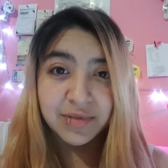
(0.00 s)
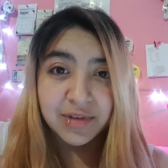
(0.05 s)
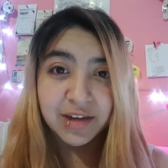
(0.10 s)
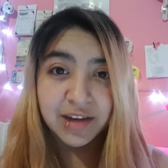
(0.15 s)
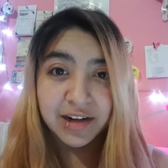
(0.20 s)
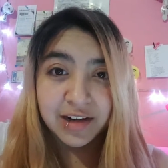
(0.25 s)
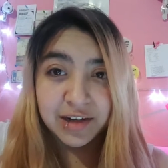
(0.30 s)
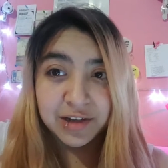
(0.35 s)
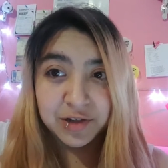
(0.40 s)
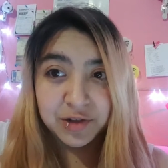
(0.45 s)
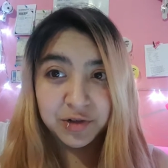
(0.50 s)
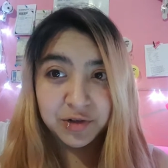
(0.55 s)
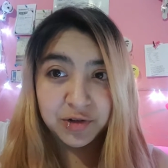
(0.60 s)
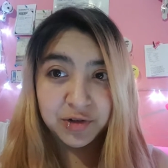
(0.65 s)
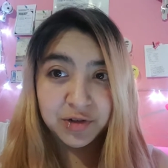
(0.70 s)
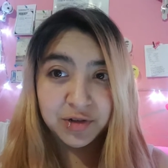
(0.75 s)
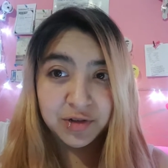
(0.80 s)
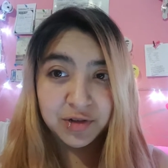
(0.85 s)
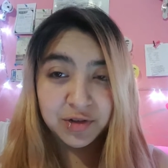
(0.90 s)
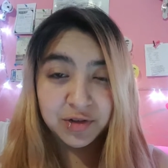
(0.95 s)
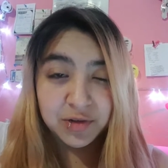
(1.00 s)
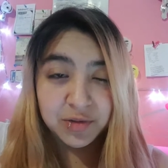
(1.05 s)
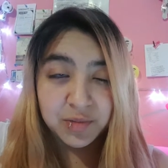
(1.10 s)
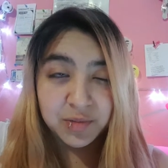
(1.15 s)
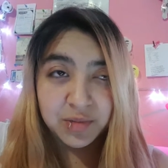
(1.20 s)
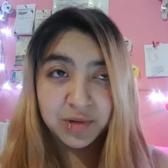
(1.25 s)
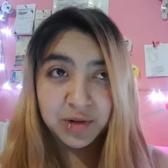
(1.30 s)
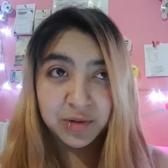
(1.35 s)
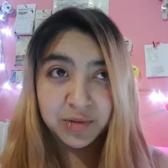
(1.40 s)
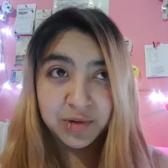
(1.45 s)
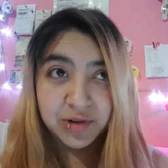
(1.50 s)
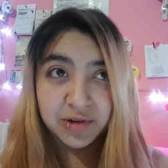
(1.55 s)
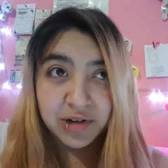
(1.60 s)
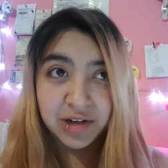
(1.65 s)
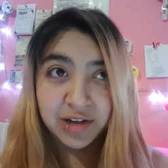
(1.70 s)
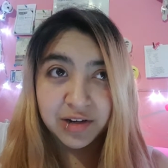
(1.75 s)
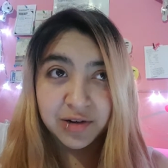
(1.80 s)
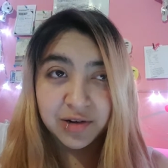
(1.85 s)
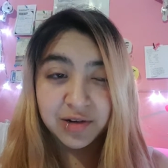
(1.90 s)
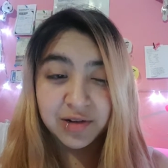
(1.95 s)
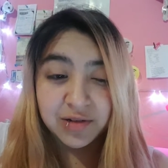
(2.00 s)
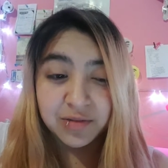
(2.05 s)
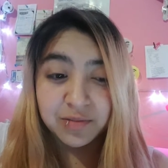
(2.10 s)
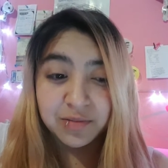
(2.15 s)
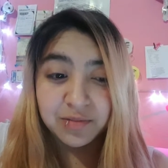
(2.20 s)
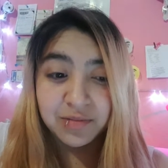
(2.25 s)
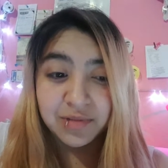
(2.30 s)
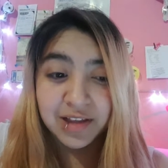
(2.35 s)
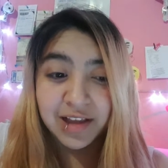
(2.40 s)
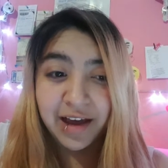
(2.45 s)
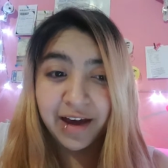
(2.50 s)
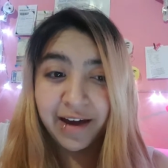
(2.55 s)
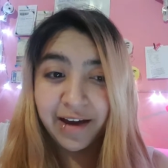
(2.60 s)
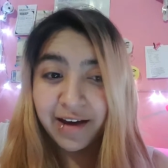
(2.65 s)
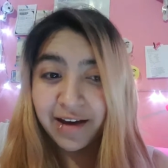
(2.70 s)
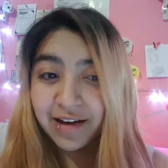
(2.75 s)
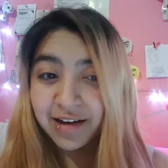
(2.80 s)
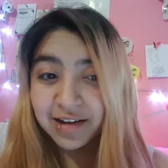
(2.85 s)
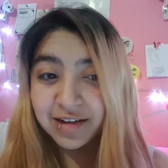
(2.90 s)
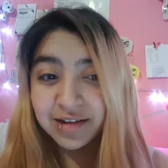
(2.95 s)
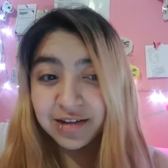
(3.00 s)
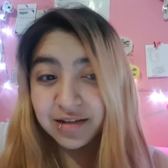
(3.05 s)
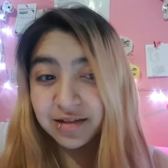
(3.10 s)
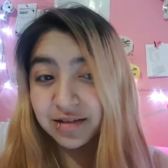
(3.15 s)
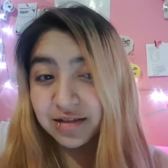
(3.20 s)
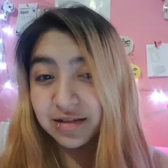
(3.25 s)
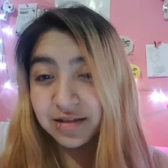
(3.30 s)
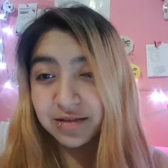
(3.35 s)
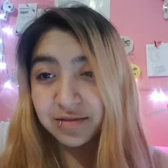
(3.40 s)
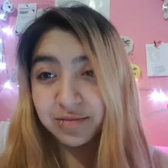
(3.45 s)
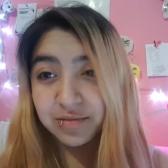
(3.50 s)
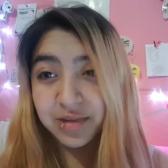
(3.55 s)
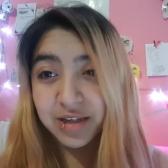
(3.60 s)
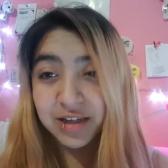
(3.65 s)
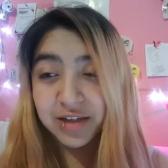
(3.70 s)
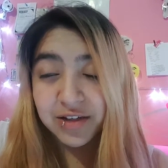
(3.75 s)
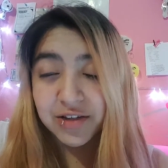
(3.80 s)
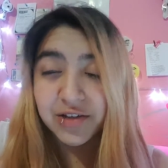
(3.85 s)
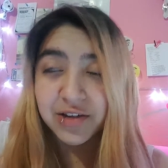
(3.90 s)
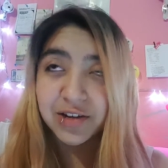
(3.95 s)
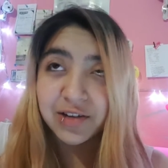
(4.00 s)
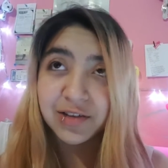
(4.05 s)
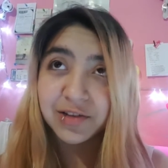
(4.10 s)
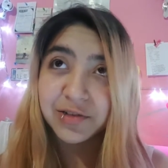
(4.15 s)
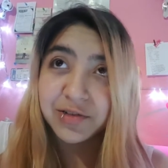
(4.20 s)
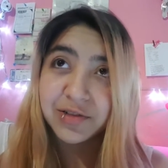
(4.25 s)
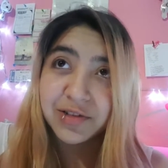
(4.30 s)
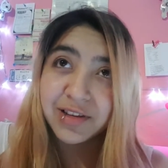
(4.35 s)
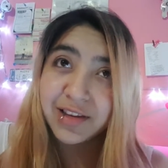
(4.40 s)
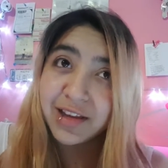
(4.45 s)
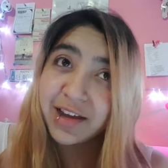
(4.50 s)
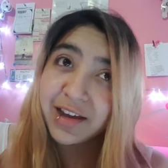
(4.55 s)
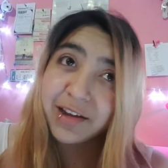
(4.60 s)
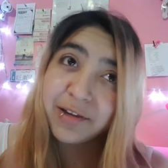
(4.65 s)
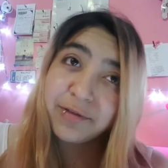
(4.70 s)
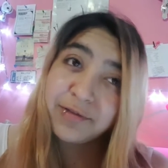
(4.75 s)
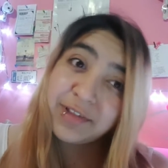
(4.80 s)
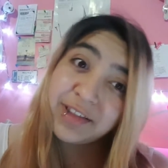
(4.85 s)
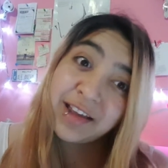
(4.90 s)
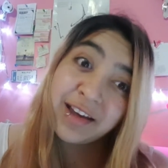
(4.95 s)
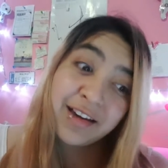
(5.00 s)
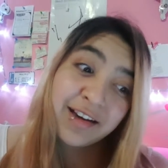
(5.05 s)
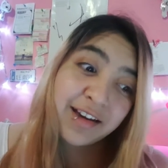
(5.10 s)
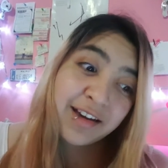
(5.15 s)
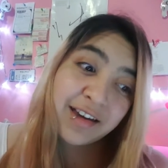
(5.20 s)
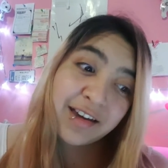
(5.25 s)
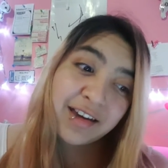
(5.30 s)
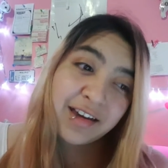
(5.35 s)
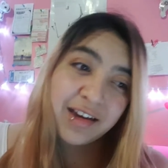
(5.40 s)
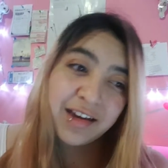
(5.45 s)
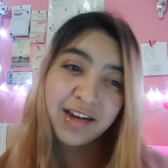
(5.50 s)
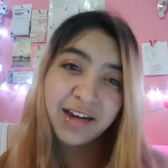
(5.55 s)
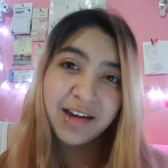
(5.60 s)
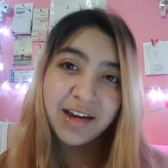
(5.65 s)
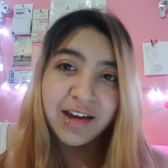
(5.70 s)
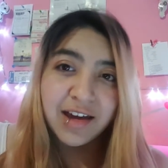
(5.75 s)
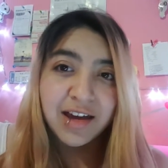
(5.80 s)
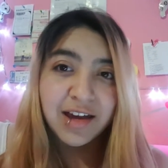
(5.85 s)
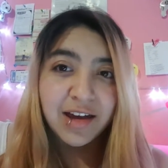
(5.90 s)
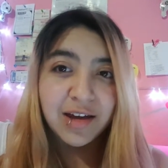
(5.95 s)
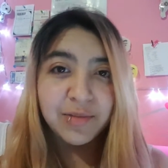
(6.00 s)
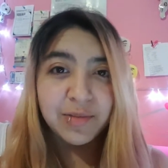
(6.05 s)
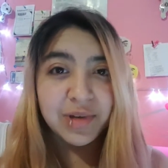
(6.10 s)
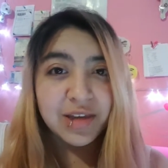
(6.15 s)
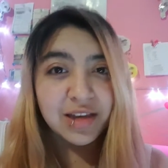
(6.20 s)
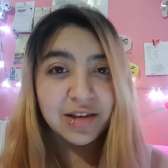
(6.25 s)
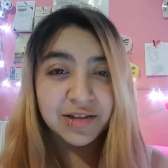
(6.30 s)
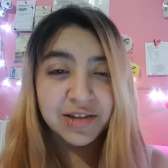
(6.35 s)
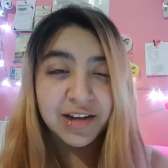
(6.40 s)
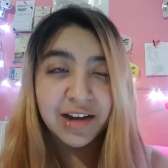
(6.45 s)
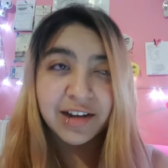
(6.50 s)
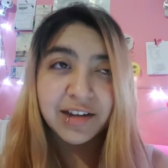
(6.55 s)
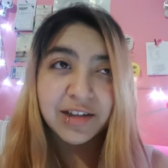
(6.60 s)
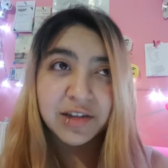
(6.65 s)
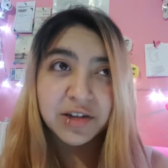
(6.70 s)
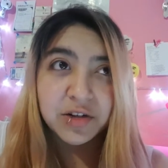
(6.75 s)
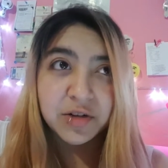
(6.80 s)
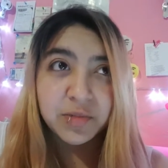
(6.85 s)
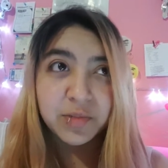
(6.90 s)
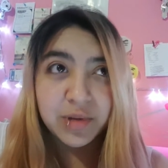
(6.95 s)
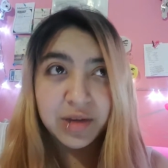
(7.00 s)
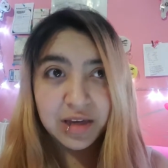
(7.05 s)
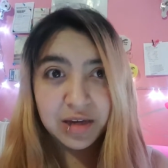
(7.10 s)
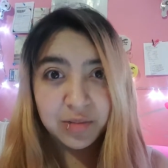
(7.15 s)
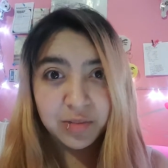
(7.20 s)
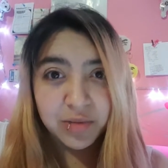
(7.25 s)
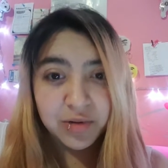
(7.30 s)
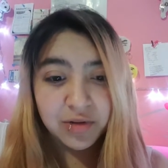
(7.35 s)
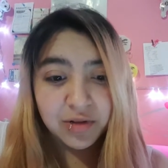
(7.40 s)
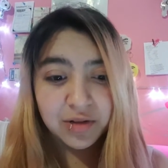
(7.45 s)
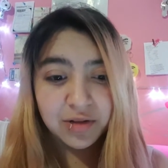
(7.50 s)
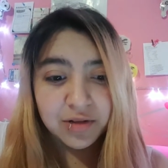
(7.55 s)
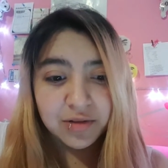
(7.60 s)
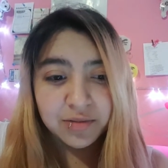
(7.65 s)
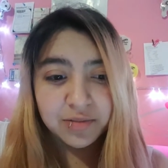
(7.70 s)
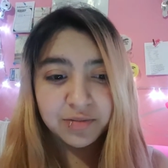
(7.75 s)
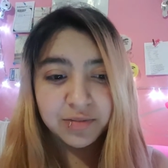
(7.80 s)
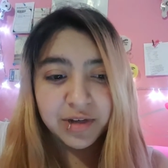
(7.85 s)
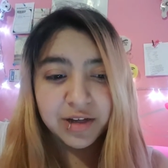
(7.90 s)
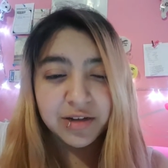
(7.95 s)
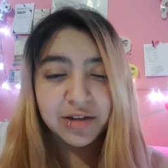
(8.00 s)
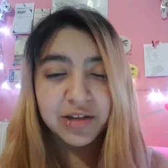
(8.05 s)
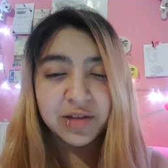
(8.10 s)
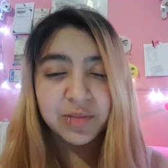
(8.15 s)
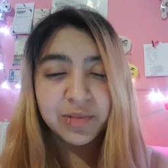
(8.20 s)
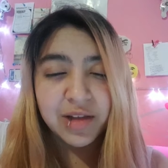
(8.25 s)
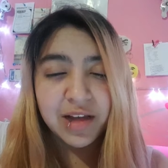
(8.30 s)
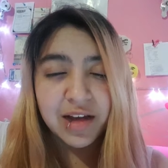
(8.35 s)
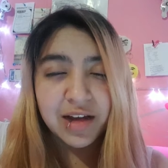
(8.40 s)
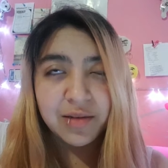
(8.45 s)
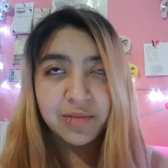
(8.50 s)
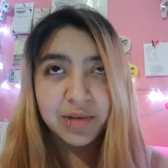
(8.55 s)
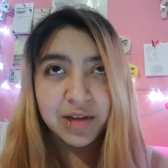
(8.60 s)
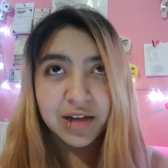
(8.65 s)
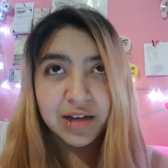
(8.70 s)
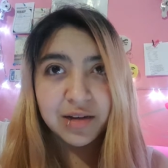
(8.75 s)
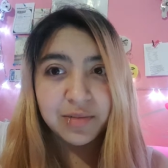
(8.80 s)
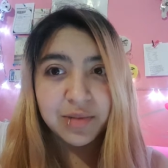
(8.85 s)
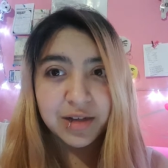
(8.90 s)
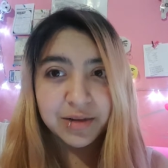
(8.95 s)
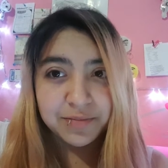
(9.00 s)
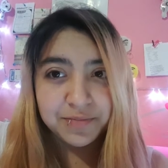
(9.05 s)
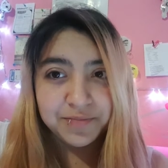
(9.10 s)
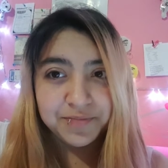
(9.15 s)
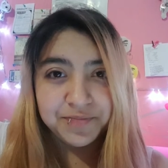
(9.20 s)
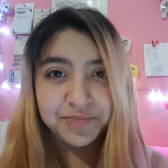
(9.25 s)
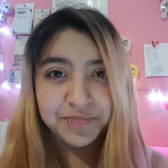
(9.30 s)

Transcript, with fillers: that I shouldn't be wearing black because I look like a fly because I scare people because blah blah blah